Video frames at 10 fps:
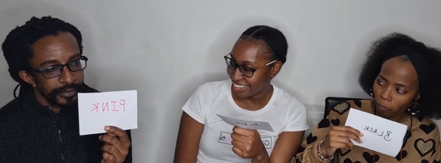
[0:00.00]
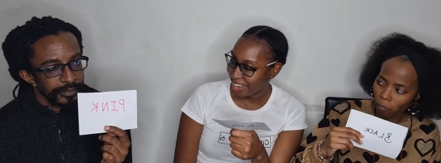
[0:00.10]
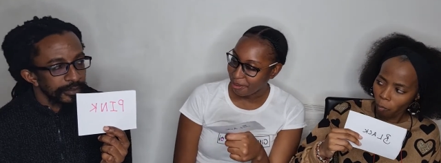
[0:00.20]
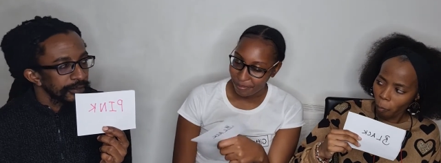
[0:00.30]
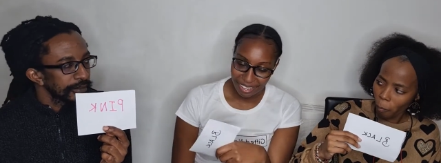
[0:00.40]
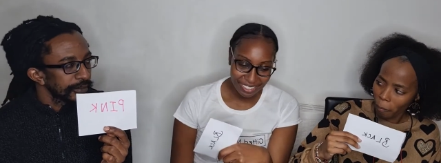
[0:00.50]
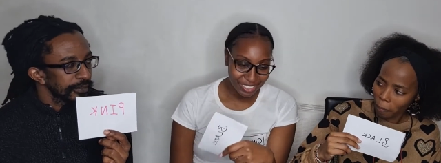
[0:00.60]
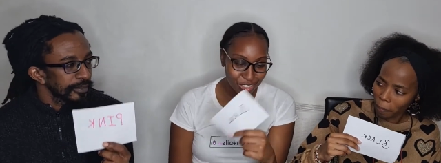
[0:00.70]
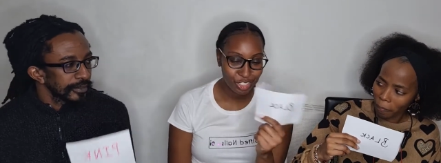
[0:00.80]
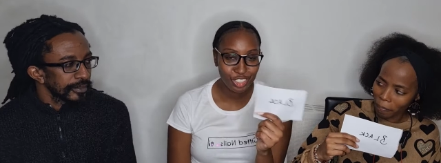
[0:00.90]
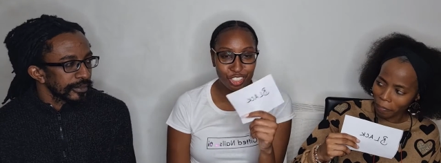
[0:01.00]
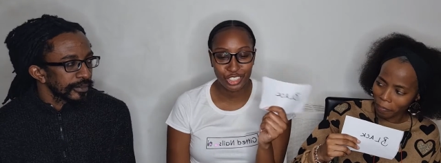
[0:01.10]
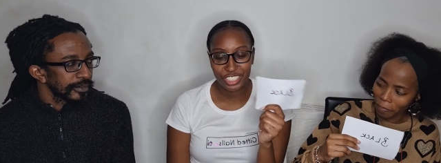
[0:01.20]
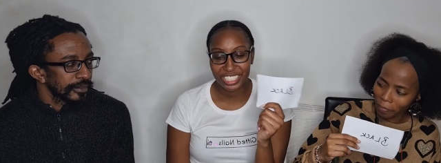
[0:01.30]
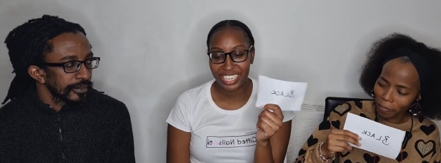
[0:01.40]
Speaker 1: Nah, man.
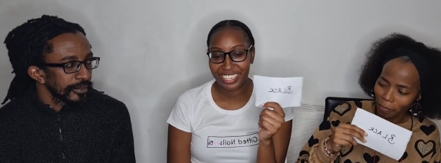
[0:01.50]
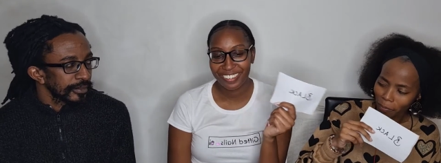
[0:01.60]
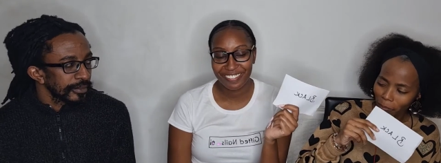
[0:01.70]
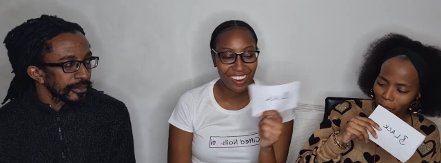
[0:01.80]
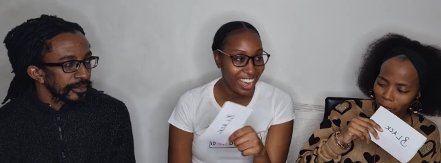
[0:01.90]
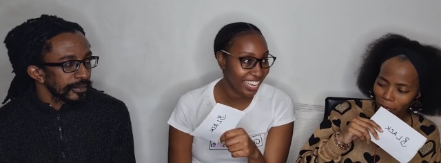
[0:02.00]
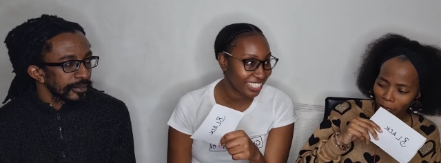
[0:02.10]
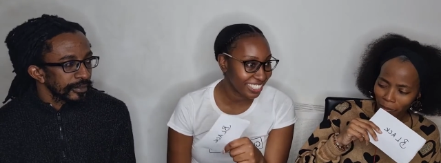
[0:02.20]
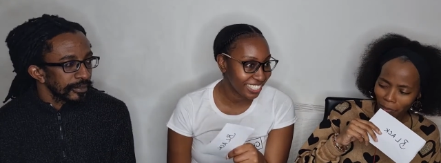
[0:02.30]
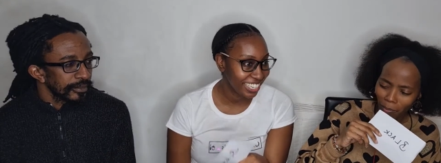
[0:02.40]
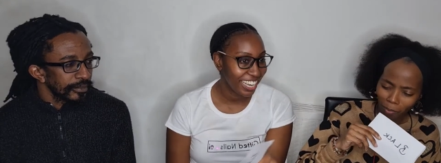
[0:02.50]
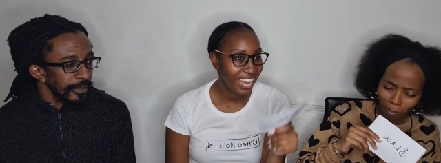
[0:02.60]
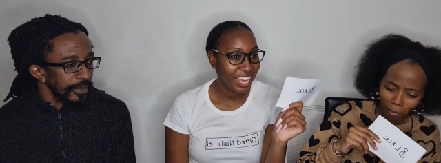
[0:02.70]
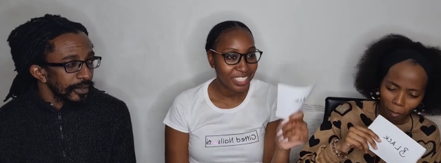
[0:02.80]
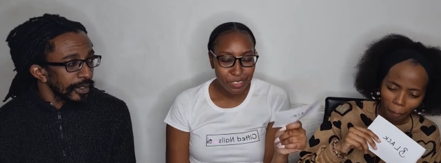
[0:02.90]
Stew chicken and rice.
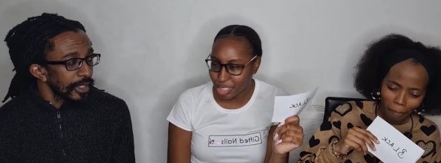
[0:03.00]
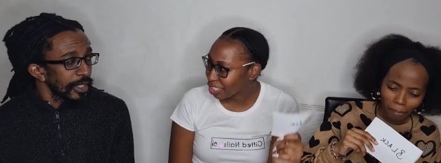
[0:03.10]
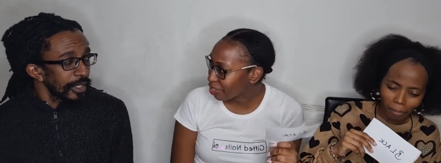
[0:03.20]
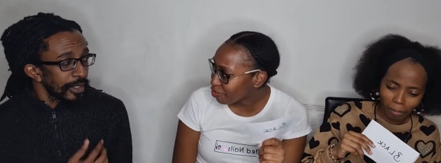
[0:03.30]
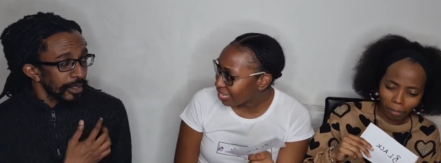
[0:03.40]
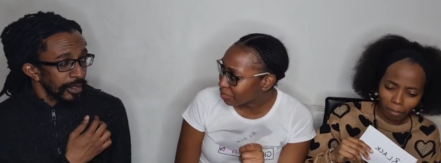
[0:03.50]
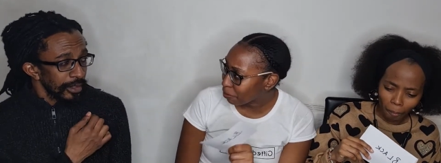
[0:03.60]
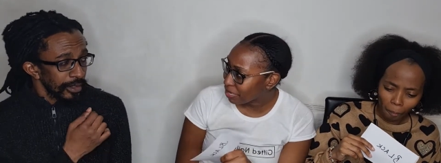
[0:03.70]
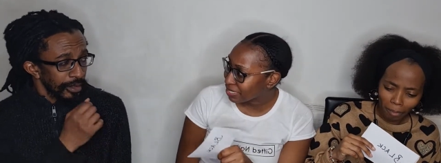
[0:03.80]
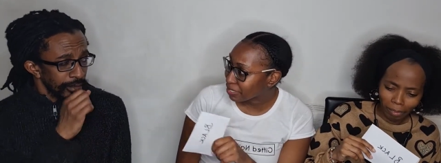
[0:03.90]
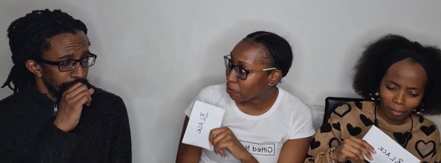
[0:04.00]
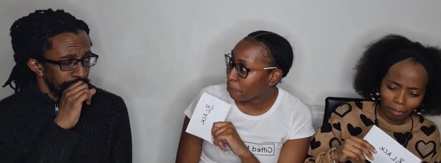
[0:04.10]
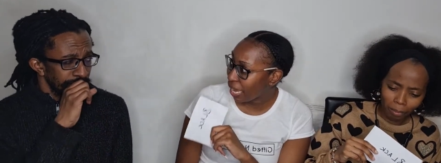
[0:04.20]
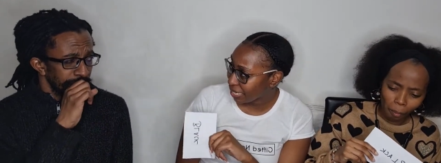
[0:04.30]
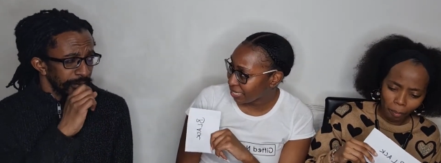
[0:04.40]
Stew chicken and rice and peas is
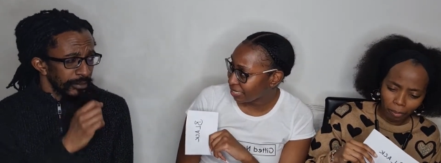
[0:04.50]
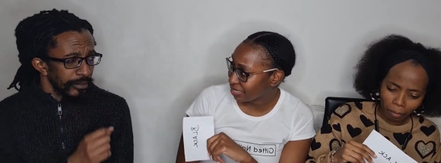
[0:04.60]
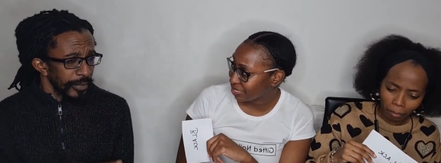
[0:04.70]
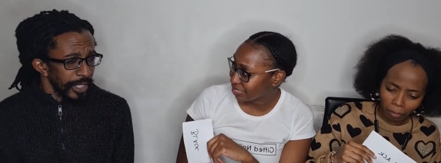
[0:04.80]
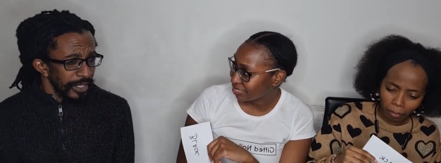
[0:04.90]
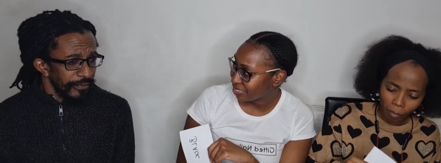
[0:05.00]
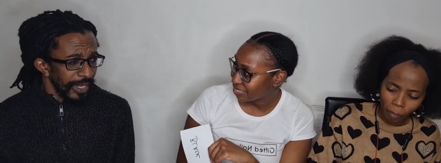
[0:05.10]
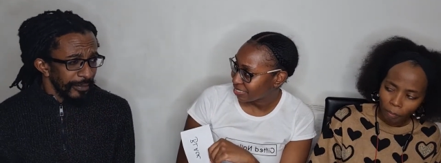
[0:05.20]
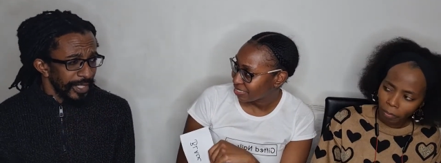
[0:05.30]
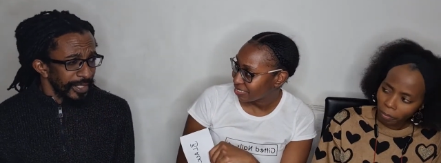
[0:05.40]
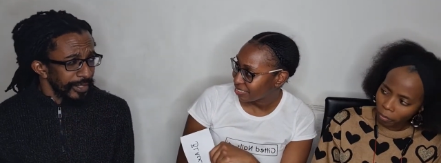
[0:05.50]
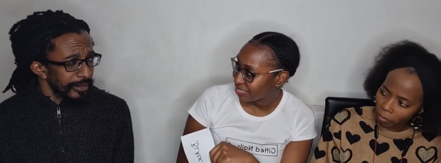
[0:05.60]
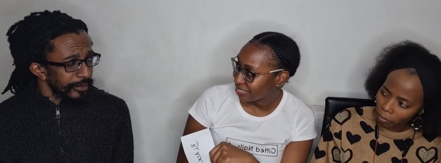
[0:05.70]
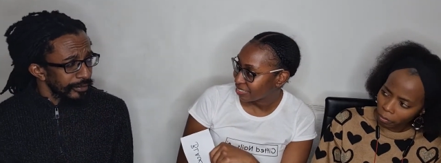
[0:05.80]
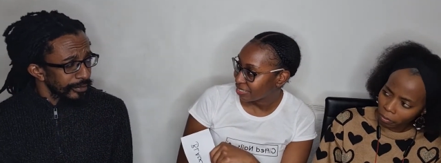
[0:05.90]
banging.
Speaker 2: Yeah, if I make
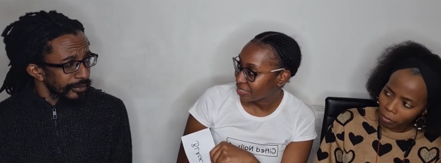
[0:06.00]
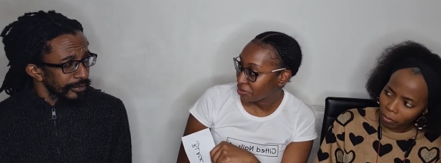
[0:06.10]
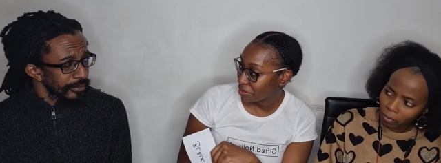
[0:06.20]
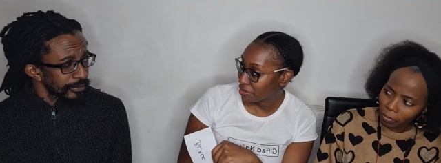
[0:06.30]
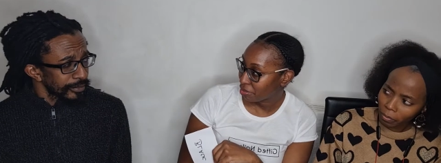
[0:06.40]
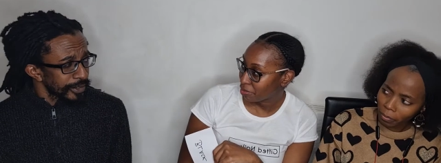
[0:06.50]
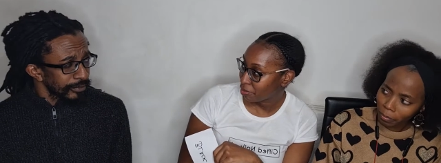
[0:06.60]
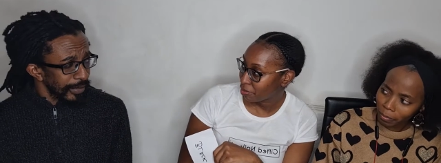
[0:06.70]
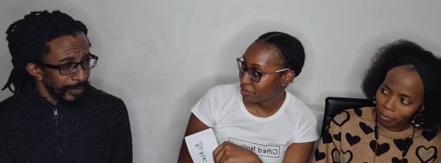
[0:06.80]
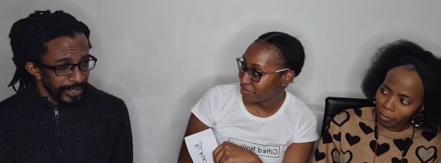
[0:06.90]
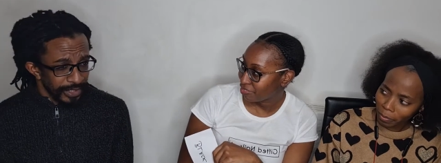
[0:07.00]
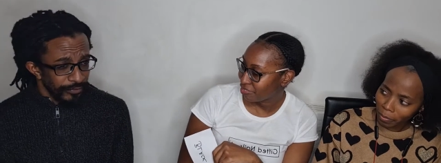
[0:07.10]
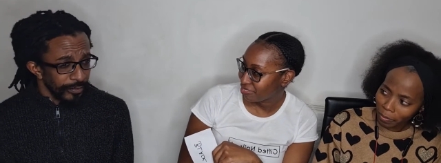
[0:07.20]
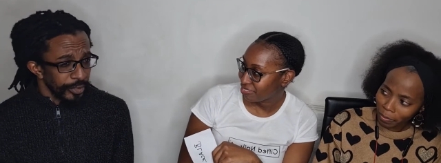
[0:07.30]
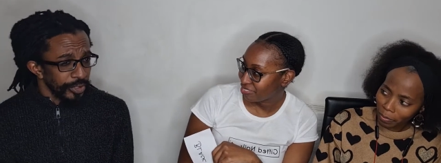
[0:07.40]
it. My man
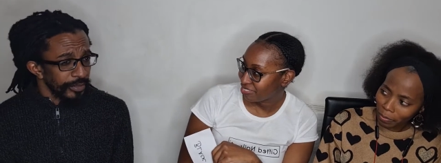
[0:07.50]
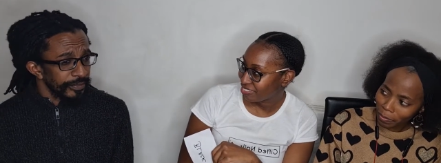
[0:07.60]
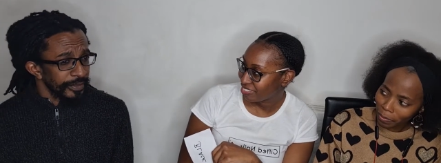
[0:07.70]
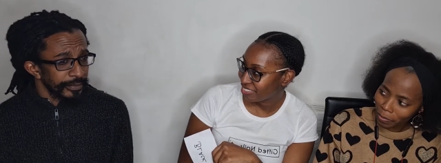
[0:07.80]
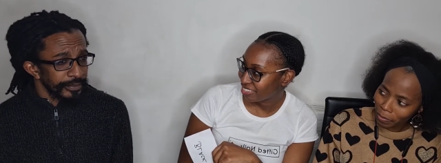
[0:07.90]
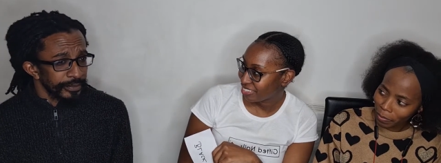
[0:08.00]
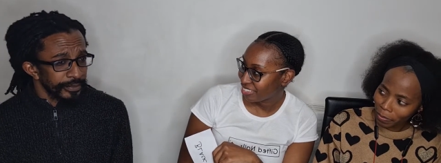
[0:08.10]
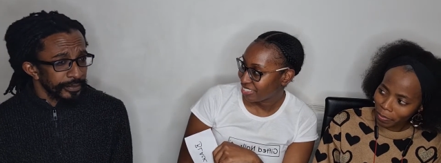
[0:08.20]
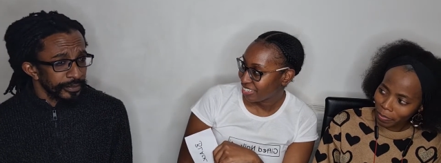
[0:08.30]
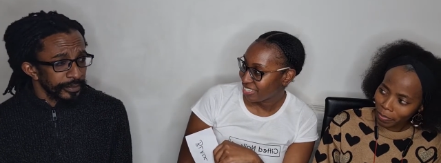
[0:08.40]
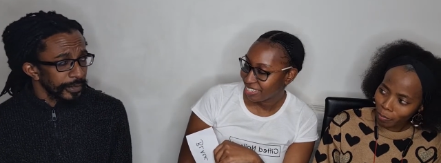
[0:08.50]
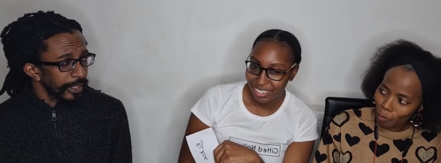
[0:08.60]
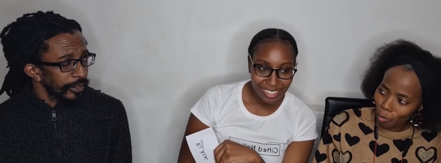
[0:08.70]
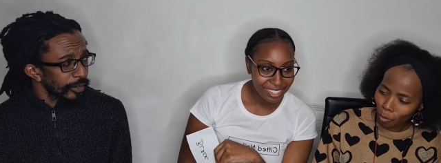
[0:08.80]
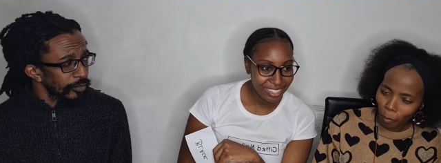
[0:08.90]
said from the shop, fam.
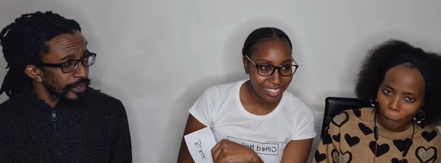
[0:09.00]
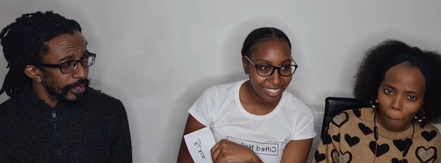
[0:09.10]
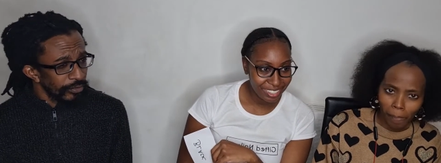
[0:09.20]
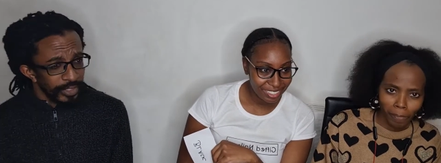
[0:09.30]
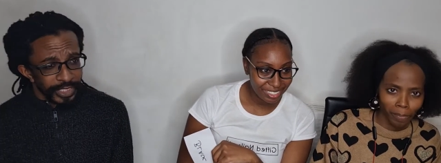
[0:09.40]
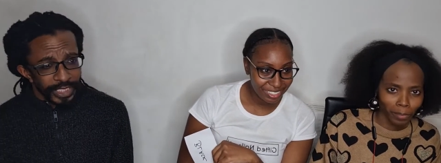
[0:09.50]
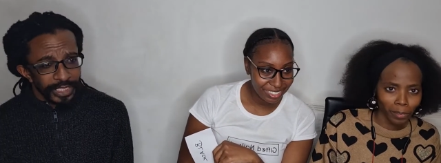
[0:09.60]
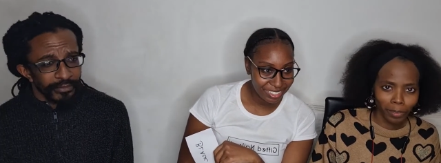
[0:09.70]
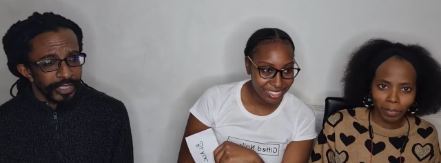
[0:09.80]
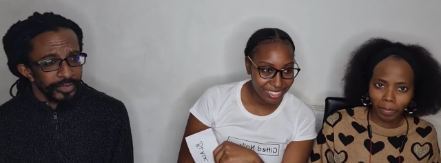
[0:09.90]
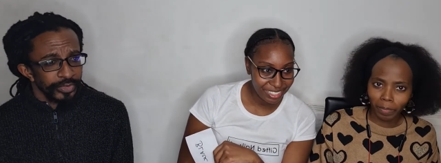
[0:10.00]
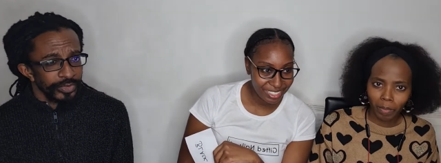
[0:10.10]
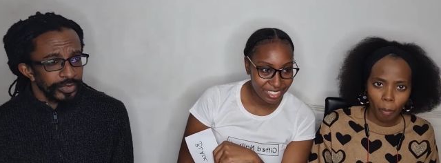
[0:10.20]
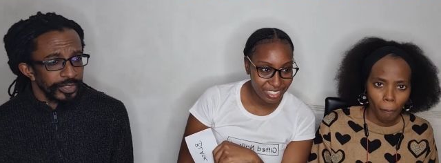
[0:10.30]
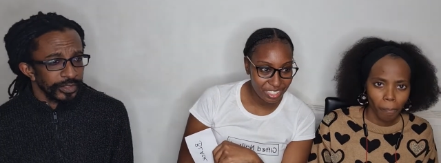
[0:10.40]
They don't know. They don't really get that right too
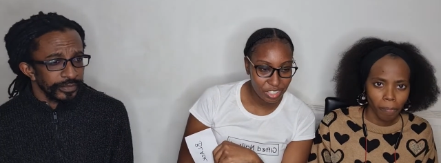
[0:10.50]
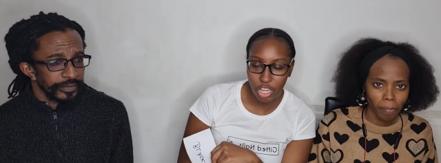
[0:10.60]
too tough.